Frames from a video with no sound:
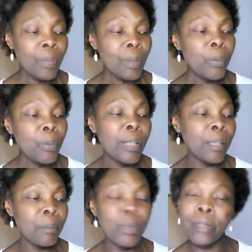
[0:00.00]
poor
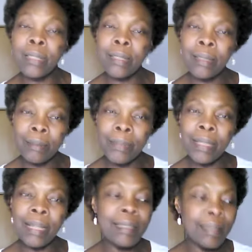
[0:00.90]
immune systems
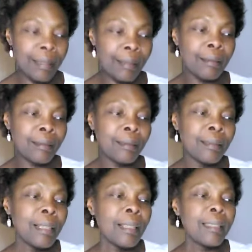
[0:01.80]
until
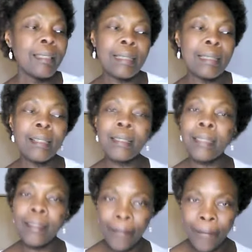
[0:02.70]
they start
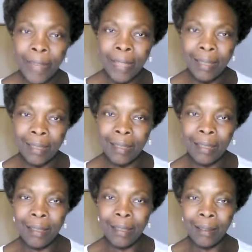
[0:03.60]

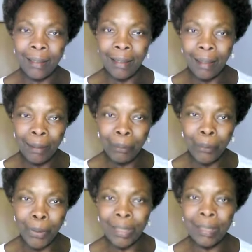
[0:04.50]
investing in their
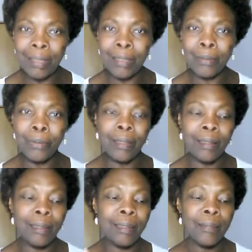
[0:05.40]
bodies with
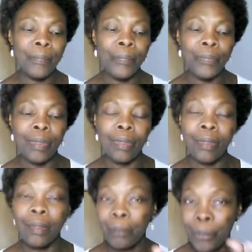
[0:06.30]

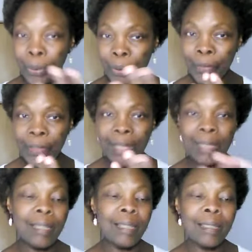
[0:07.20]

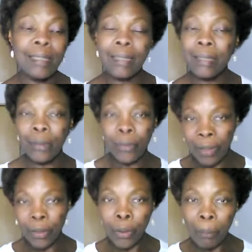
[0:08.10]
Pro-Vitality or
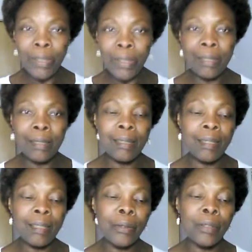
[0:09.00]
the components
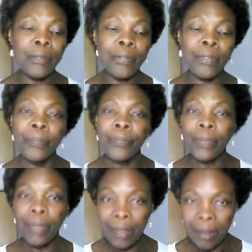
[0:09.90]
thereof
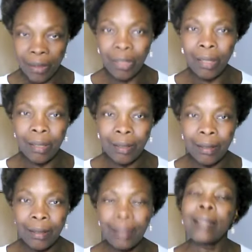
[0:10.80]
and a shake,
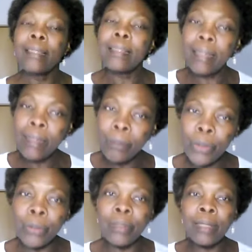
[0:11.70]
then the
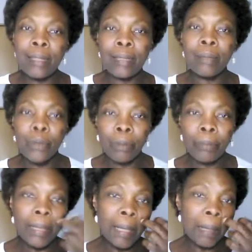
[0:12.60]
immune system will
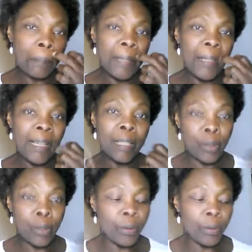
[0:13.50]
pick up. And as
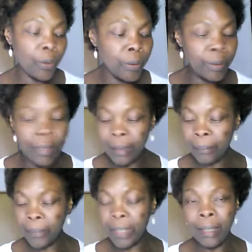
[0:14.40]
you grow older,
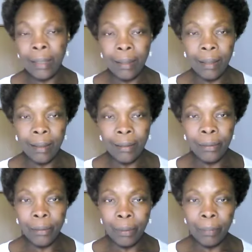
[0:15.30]
may I
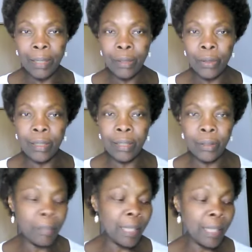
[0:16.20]
remind you that
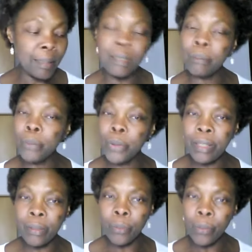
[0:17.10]
you might need more
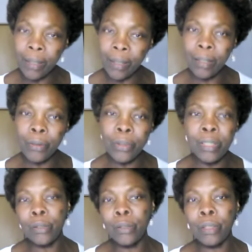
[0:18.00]
than one
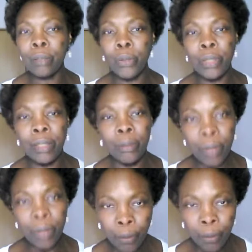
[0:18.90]
carotenoid, more than
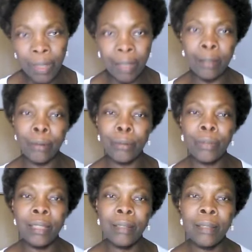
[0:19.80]
one
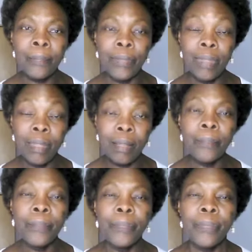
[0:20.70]
omega-3, yeah?
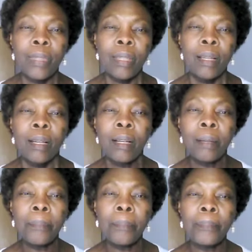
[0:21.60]

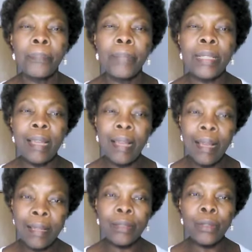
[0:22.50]
But
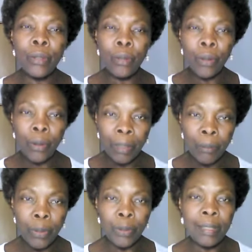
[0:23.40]
as your
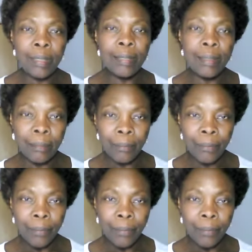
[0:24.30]
immune system